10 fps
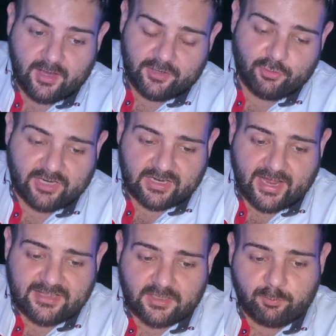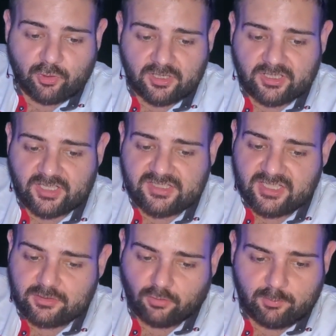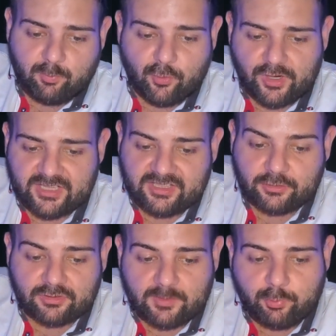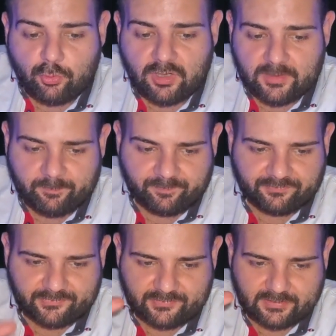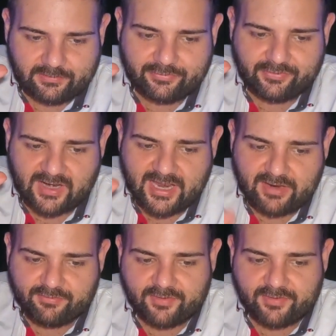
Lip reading: You can either broadcast it or pour it into the pool. 5.